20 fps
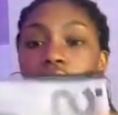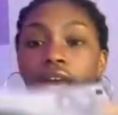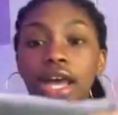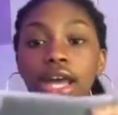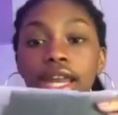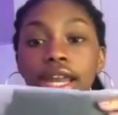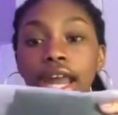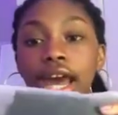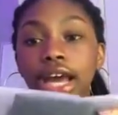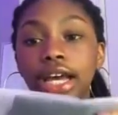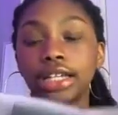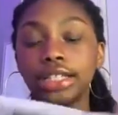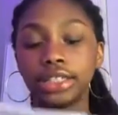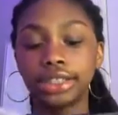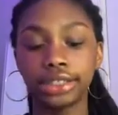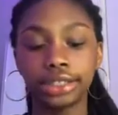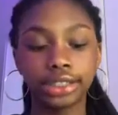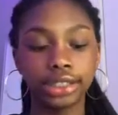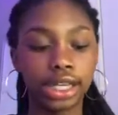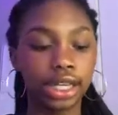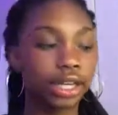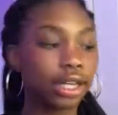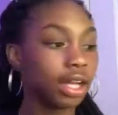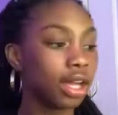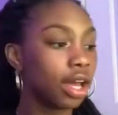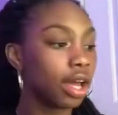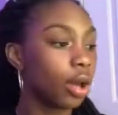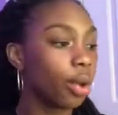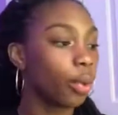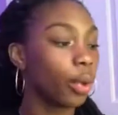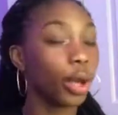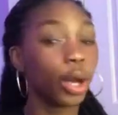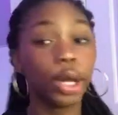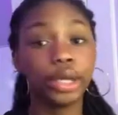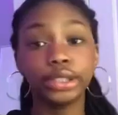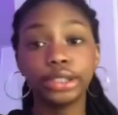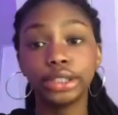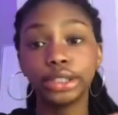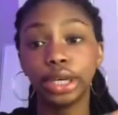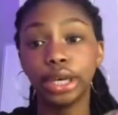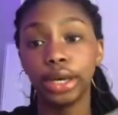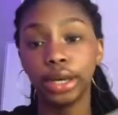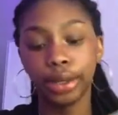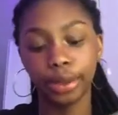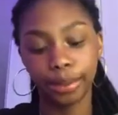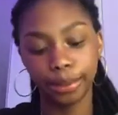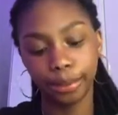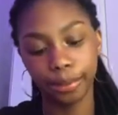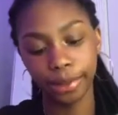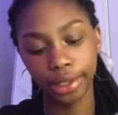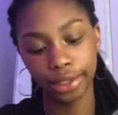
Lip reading: Next, we got some